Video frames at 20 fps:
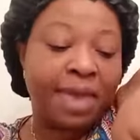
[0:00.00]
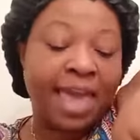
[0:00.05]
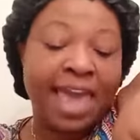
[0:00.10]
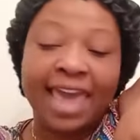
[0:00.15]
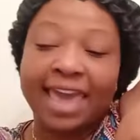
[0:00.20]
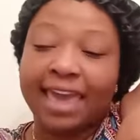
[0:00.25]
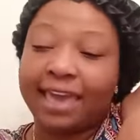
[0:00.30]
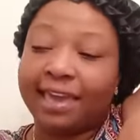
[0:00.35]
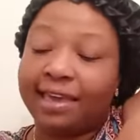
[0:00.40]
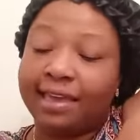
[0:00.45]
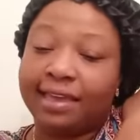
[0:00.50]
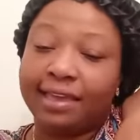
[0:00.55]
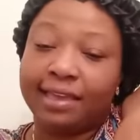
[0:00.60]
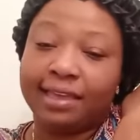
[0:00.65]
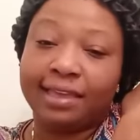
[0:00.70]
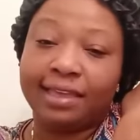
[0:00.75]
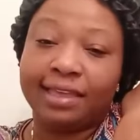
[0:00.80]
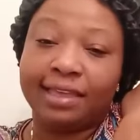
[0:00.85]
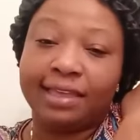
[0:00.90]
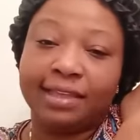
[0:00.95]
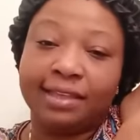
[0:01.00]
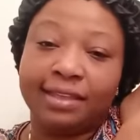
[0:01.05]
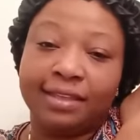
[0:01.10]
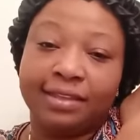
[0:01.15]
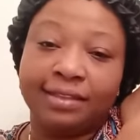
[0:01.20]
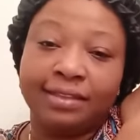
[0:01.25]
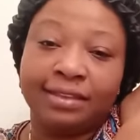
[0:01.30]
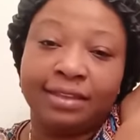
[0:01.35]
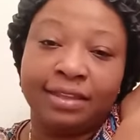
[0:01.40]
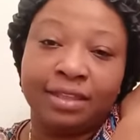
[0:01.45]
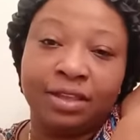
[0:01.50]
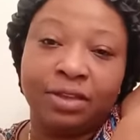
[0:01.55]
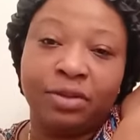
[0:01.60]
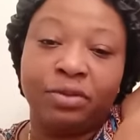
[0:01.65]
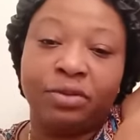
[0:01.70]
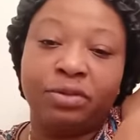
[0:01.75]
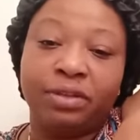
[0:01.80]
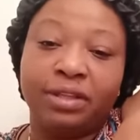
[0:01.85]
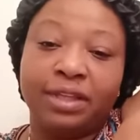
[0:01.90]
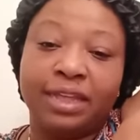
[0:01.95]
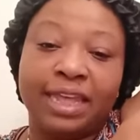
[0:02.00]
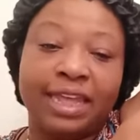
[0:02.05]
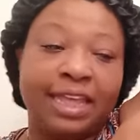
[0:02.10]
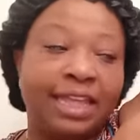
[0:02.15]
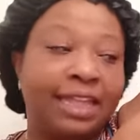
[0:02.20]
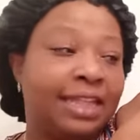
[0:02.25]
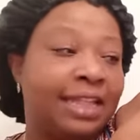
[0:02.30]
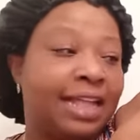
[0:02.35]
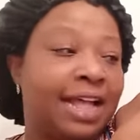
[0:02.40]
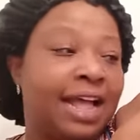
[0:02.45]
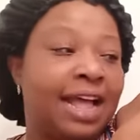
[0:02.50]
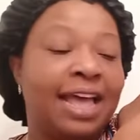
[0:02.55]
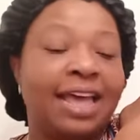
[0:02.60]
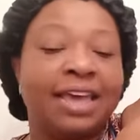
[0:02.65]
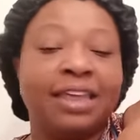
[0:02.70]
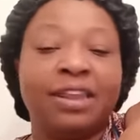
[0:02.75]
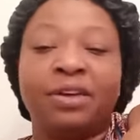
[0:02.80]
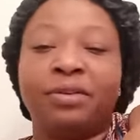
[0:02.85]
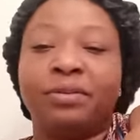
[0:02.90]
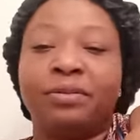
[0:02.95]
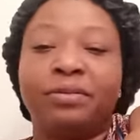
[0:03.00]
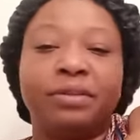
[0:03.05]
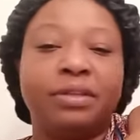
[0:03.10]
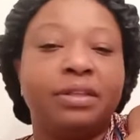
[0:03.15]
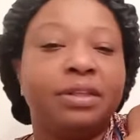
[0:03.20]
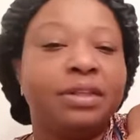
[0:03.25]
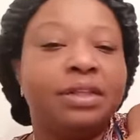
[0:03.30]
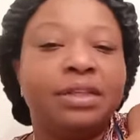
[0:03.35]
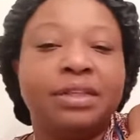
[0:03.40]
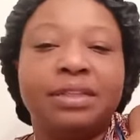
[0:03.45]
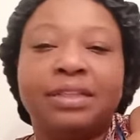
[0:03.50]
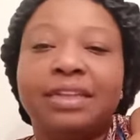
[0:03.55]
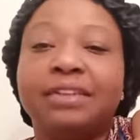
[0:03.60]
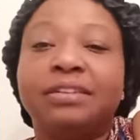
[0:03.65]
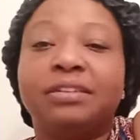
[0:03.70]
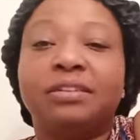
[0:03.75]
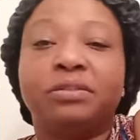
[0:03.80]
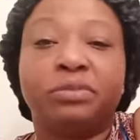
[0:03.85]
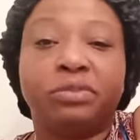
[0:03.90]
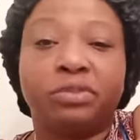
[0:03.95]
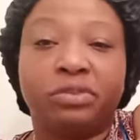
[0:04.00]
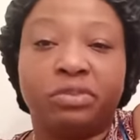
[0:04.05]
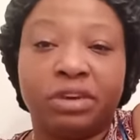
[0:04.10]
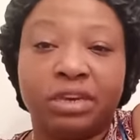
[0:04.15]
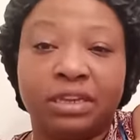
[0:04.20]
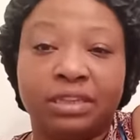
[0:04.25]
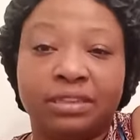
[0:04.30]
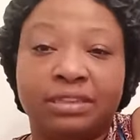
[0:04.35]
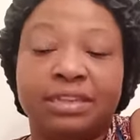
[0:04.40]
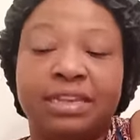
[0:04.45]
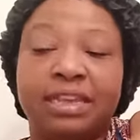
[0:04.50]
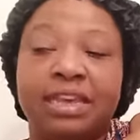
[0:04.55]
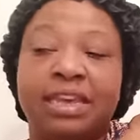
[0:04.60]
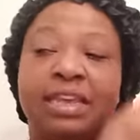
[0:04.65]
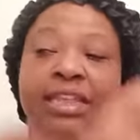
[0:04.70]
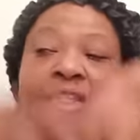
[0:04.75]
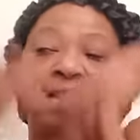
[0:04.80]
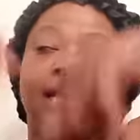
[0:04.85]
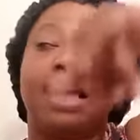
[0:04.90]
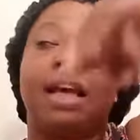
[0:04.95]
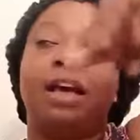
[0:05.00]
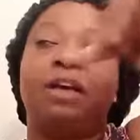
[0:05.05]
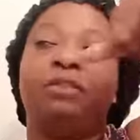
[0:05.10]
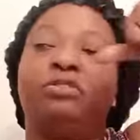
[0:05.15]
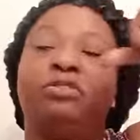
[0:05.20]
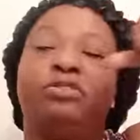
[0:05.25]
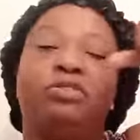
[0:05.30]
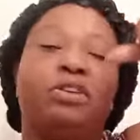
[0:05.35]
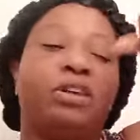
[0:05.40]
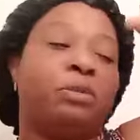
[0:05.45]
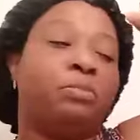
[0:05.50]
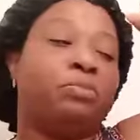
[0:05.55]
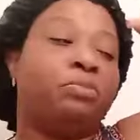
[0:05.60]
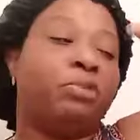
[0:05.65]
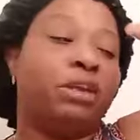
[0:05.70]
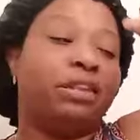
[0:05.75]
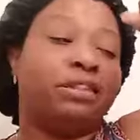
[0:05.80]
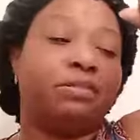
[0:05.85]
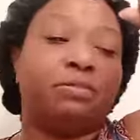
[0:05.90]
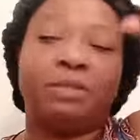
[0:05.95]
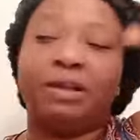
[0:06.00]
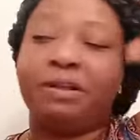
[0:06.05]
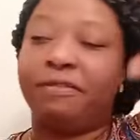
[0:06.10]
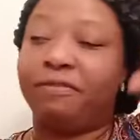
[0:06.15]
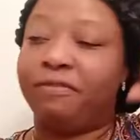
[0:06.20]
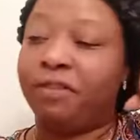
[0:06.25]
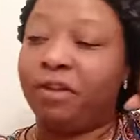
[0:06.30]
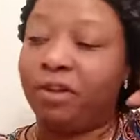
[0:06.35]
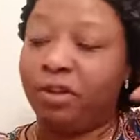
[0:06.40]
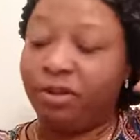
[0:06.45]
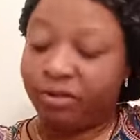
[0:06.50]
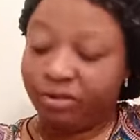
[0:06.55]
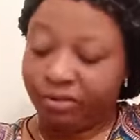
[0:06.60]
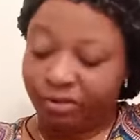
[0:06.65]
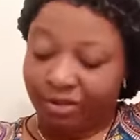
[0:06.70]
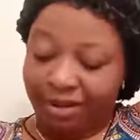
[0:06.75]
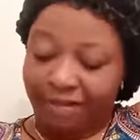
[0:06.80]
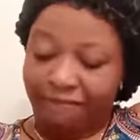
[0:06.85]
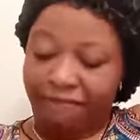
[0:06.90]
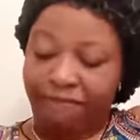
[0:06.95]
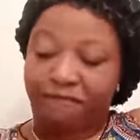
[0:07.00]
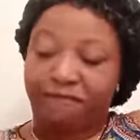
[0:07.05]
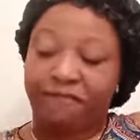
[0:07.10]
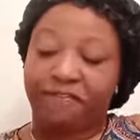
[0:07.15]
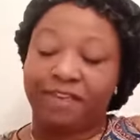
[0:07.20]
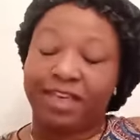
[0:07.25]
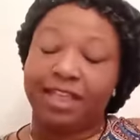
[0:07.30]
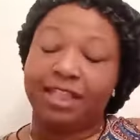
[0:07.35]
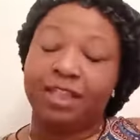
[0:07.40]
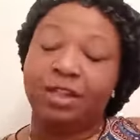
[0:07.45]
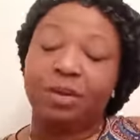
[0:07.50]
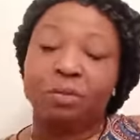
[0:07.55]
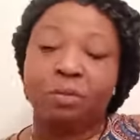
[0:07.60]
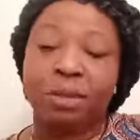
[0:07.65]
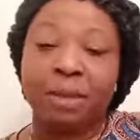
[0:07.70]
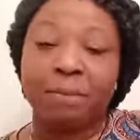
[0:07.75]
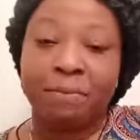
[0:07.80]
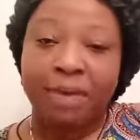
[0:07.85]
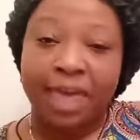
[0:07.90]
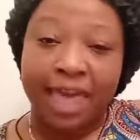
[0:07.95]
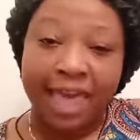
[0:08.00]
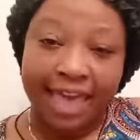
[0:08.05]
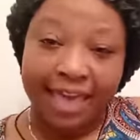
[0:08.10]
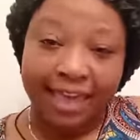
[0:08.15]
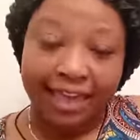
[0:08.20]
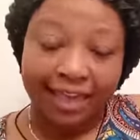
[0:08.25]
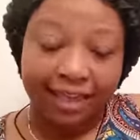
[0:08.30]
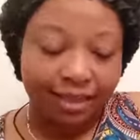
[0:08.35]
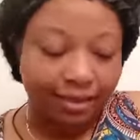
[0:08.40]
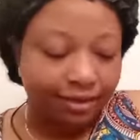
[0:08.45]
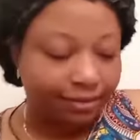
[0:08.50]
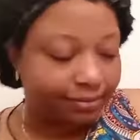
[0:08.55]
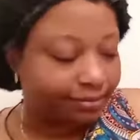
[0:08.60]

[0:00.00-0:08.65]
back, you know, and I had a that shit was crazy. And I was trying to brace my fall, so I fell on my back.